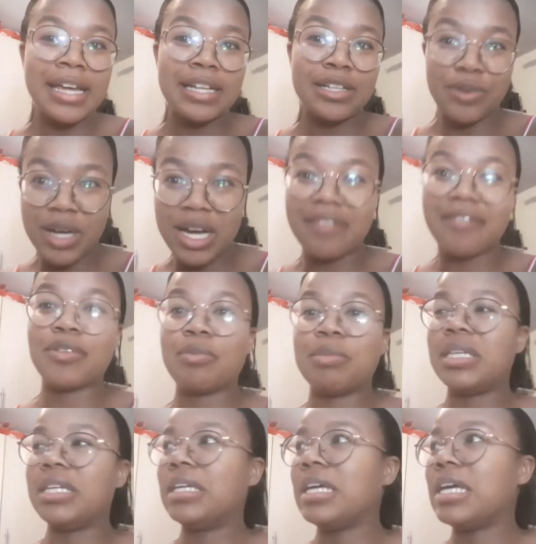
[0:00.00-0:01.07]
Don't come for
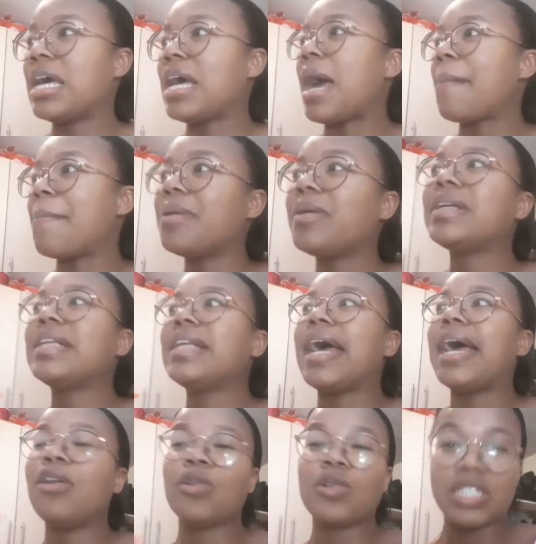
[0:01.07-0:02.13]
me. Apparently, I
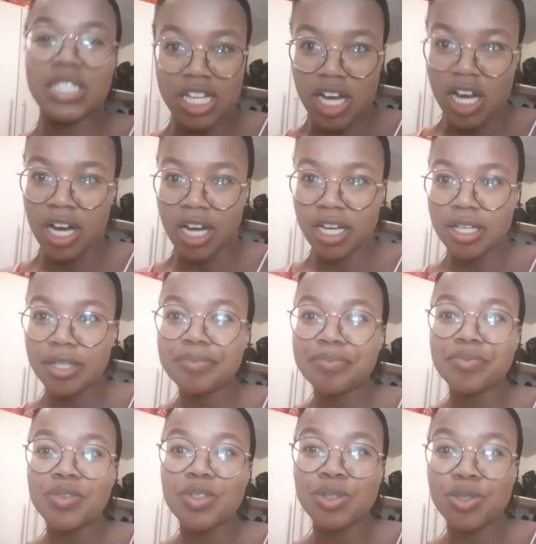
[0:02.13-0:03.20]
look dark.
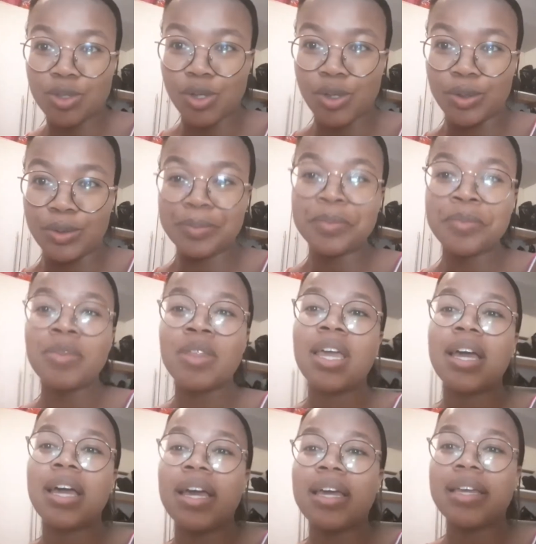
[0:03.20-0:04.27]
So,
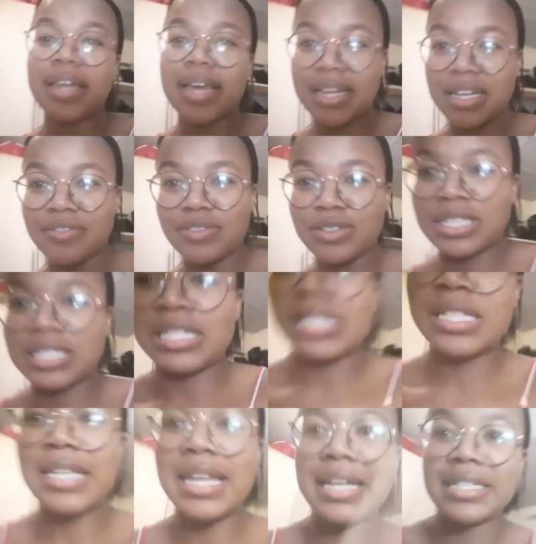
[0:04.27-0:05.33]
and if it's
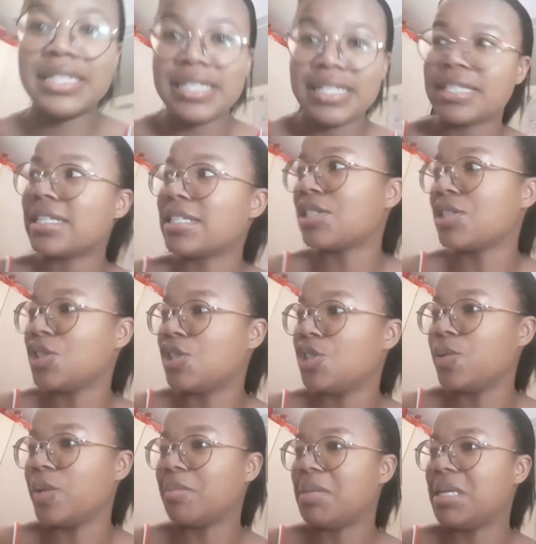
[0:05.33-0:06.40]
this lighting is not
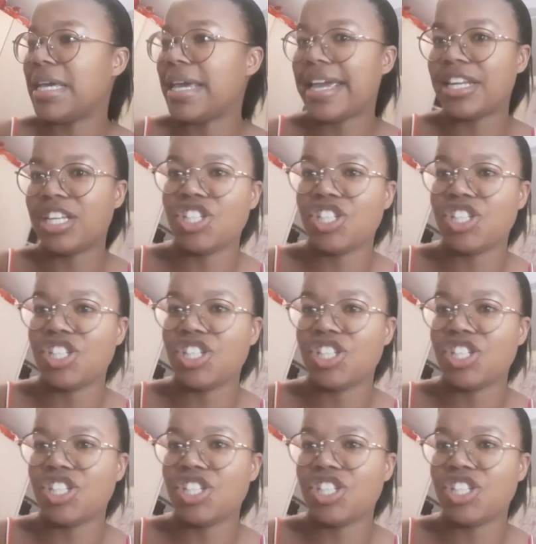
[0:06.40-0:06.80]
doing me any